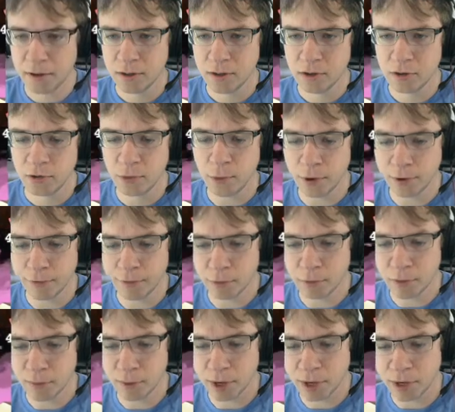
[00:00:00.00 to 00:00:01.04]

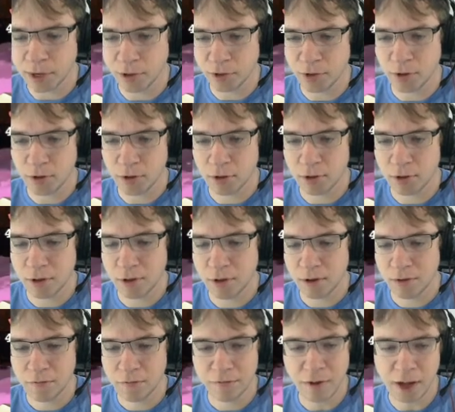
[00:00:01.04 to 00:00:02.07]
24 minus
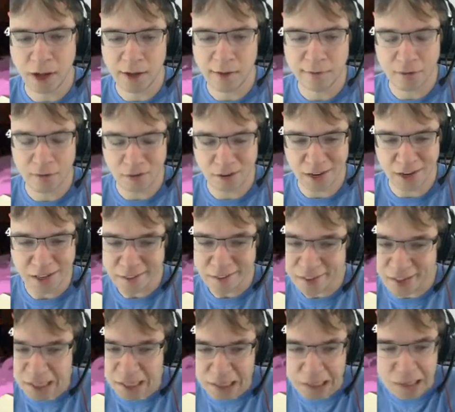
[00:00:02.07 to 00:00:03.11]
5 is
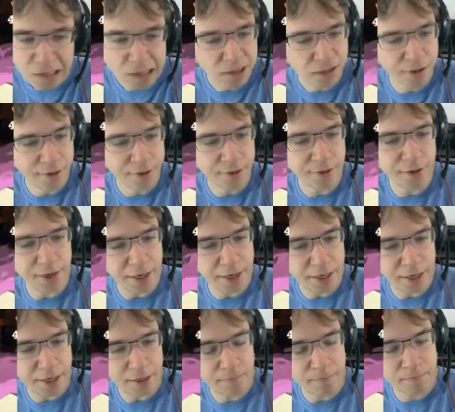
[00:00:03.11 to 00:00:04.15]
19,
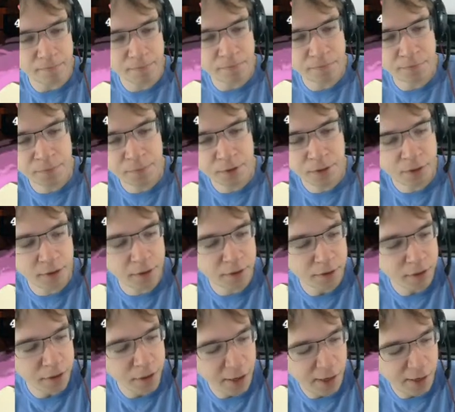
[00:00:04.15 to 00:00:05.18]

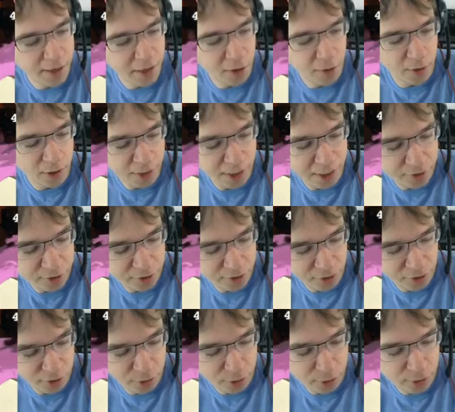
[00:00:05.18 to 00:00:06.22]
and going down
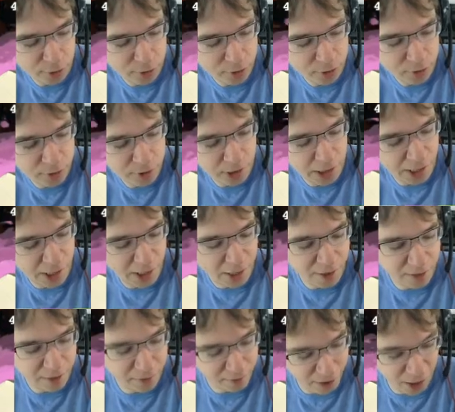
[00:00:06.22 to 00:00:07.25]
to
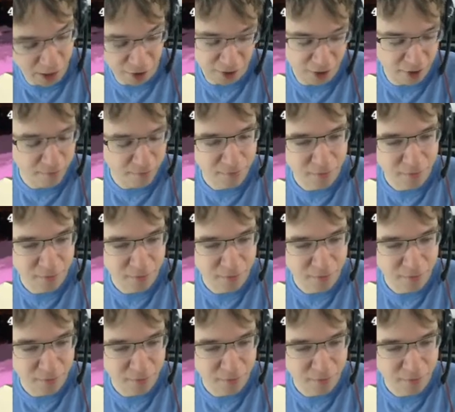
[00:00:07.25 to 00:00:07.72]
19.